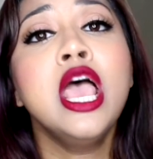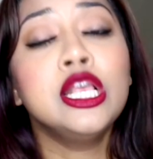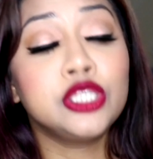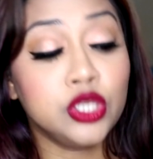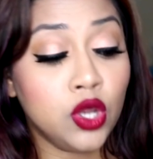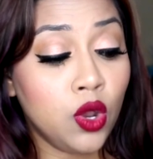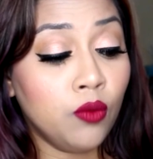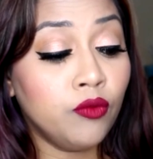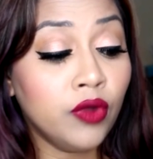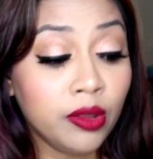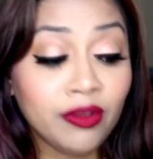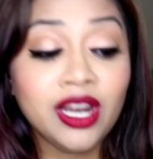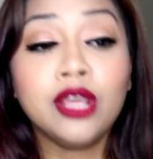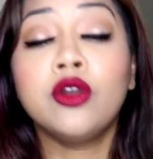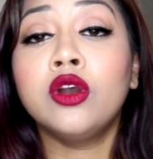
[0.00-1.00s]
So we
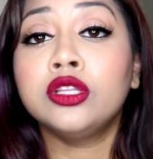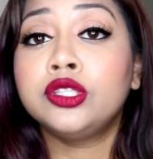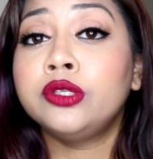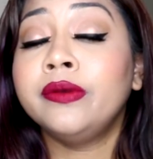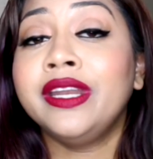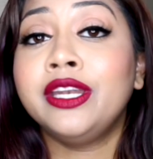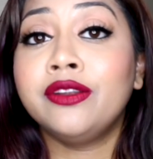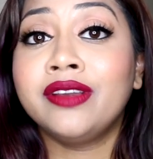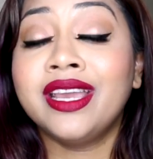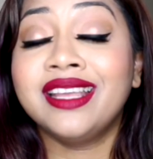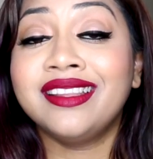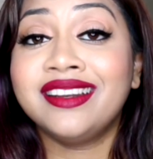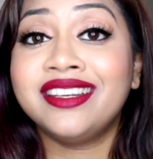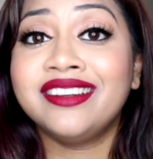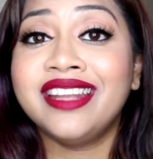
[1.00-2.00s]
will go through it
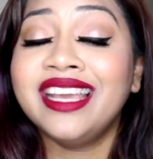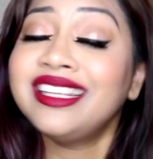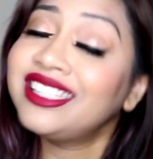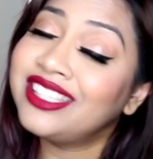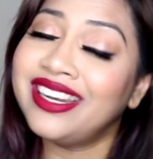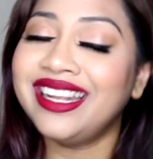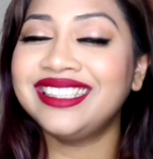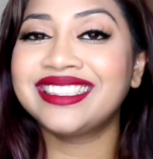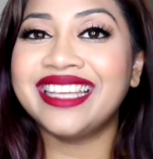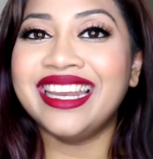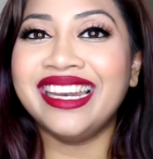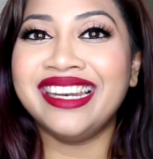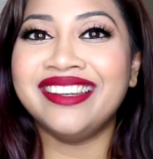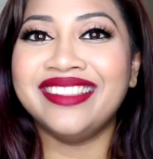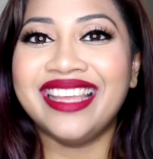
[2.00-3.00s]
together today, so let's get
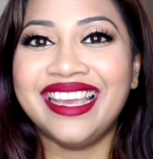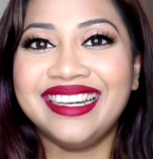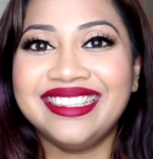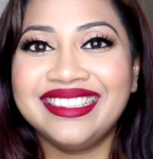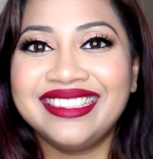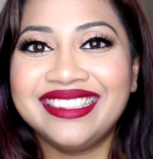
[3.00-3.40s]
into that.